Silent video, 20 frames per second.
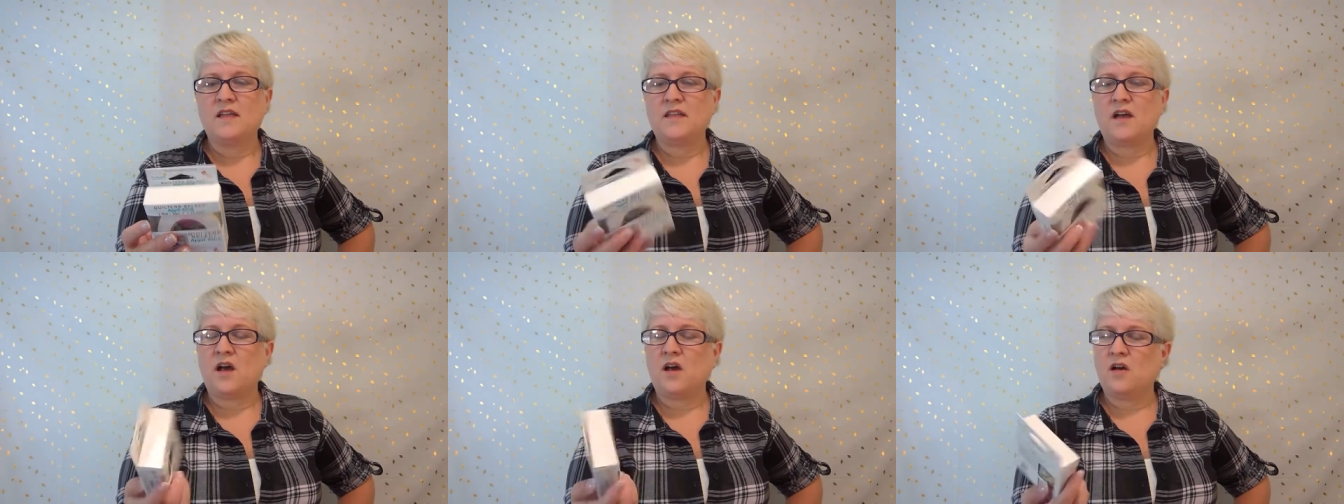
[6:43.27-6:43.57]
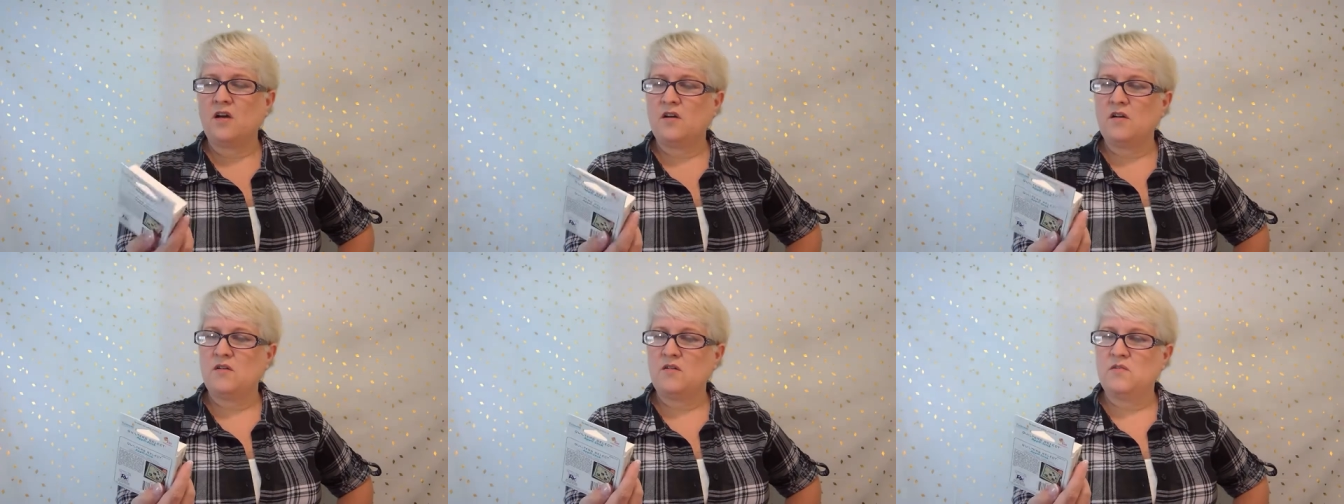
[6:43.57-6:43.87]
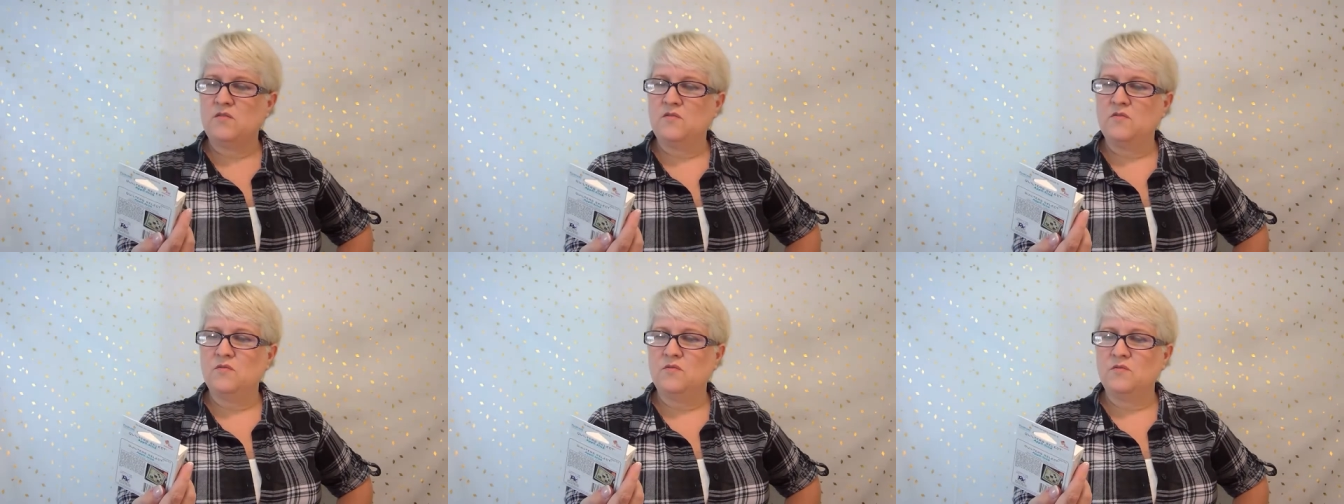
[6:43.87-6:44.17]

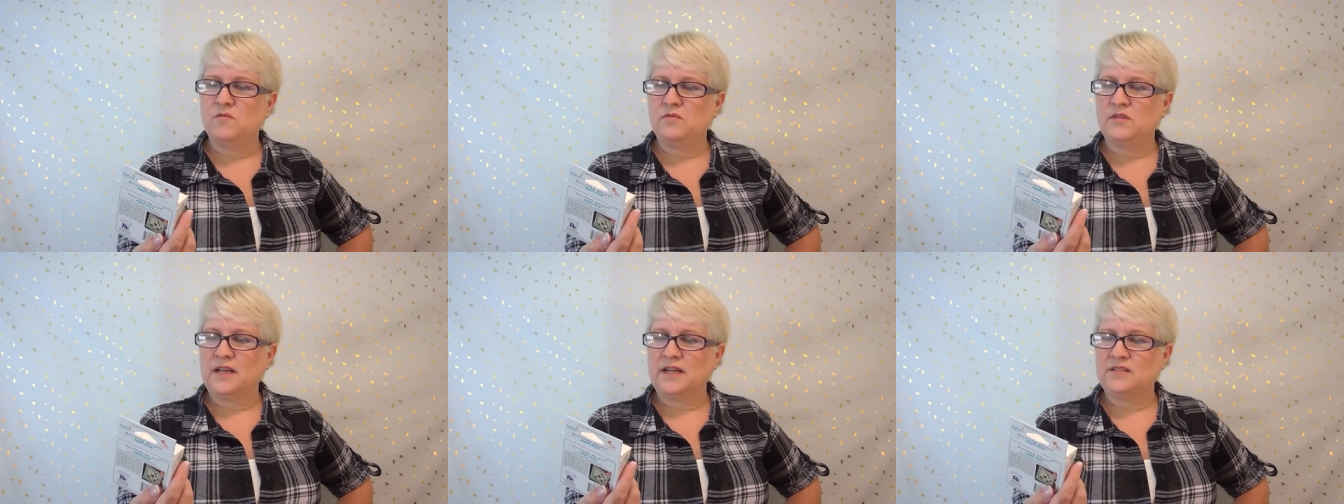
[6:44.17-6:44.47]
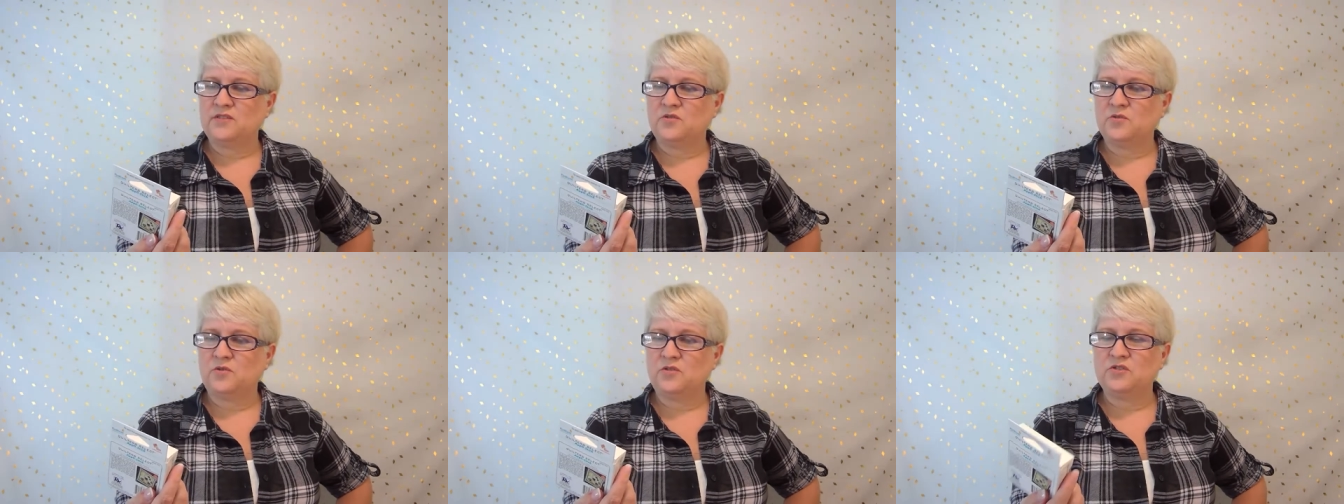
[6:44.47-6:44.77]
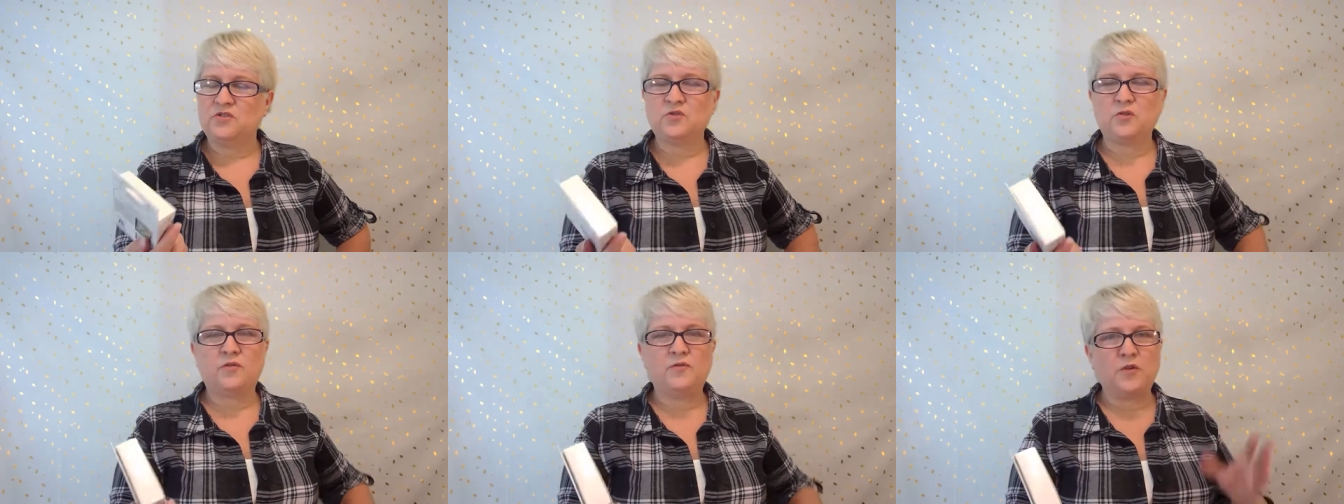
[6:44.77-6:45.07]
Oh, that's
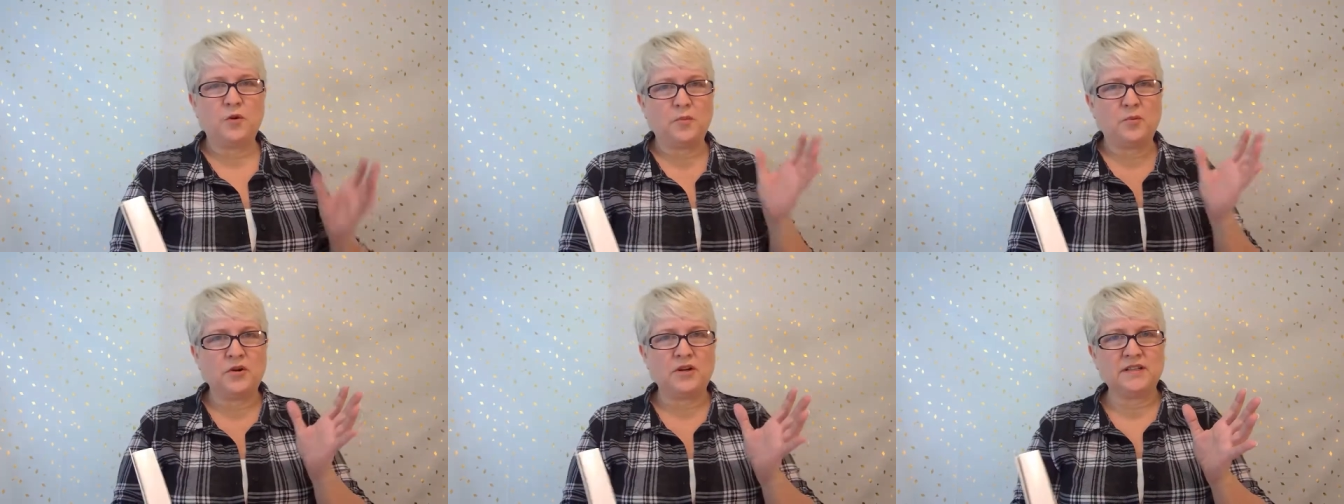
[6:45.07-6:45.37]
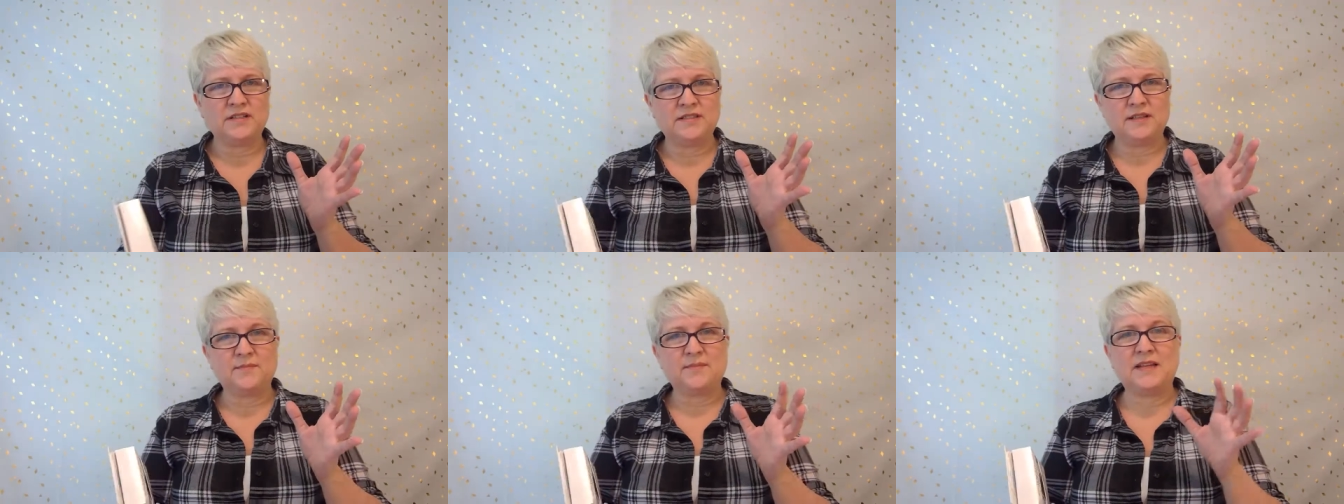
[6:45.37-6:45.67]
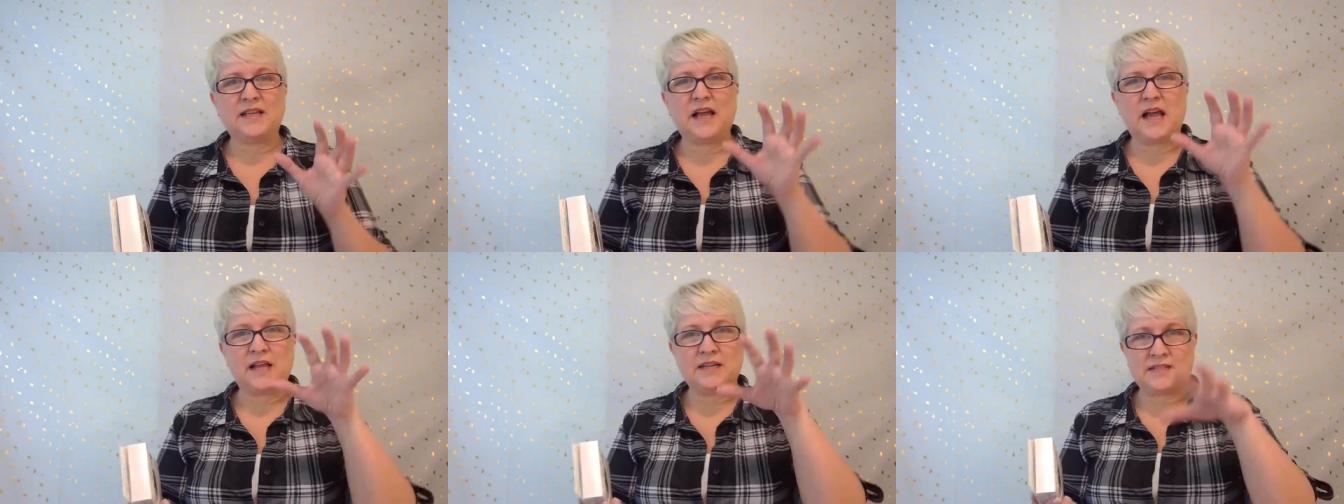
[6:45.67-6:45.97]
cool. So if you're putting
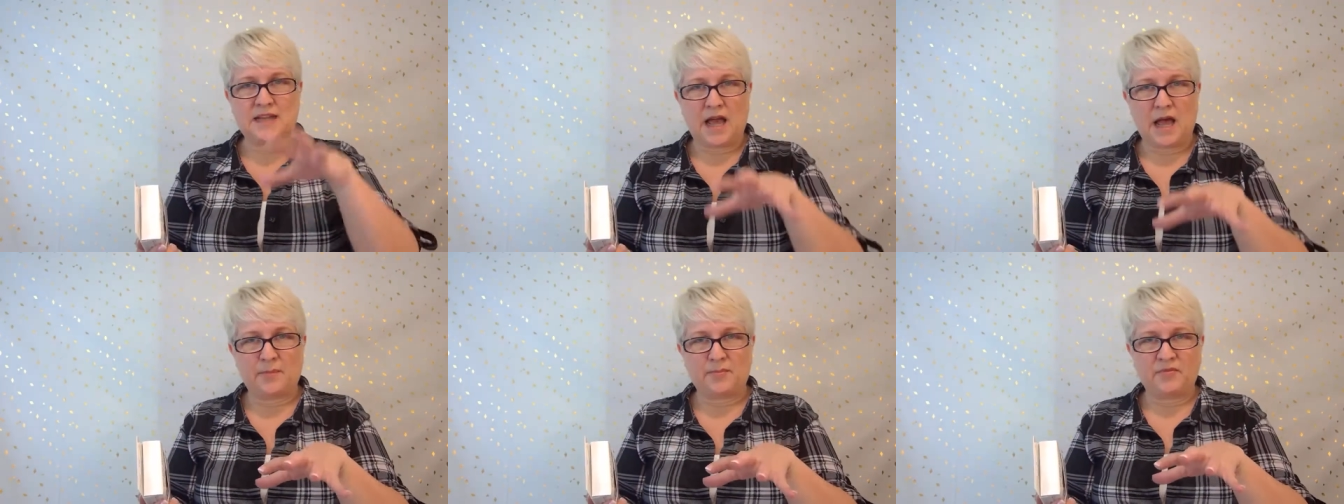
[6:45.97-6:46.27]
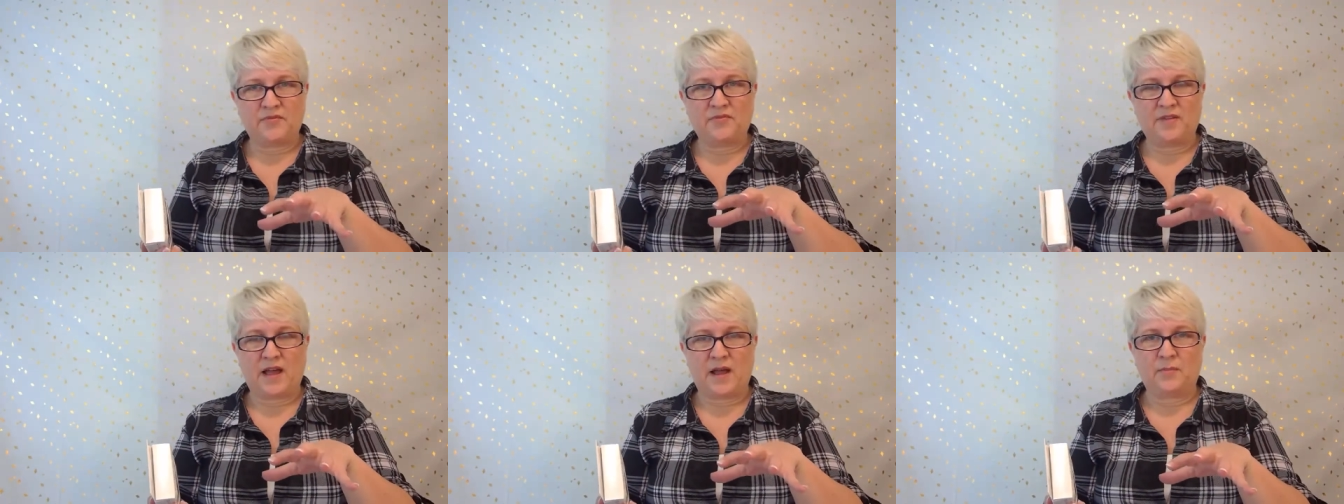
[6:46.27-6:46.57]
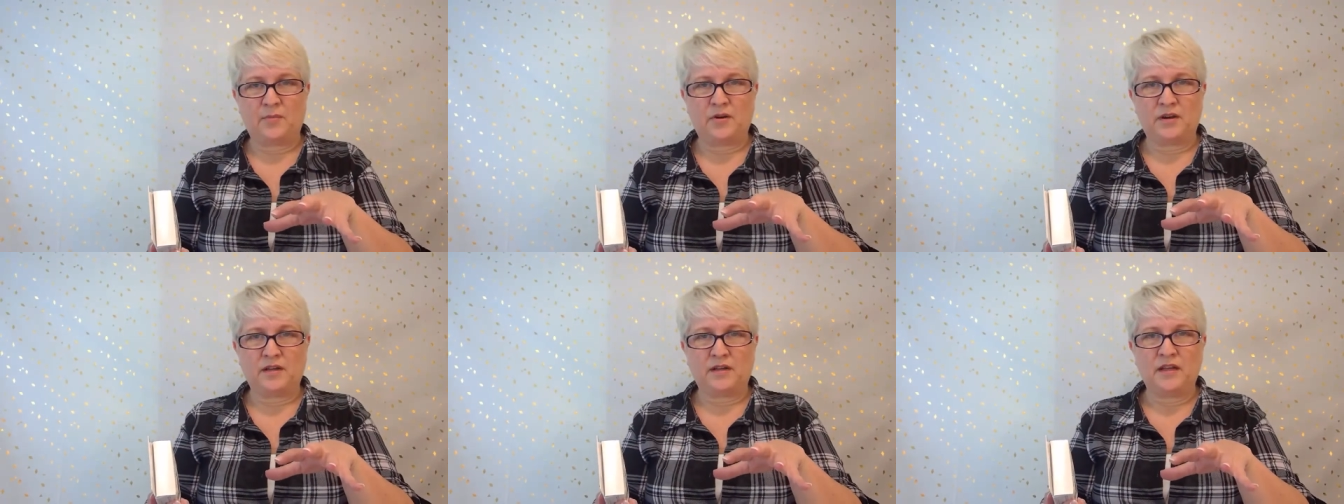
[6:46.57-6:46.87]
something on top of
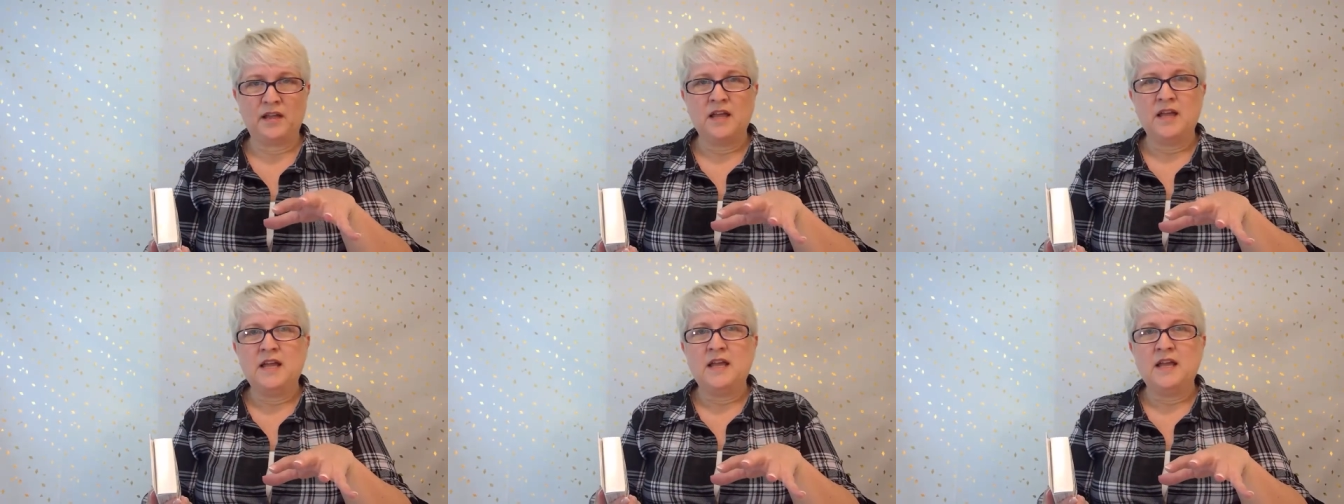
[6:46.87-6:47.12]
fabric,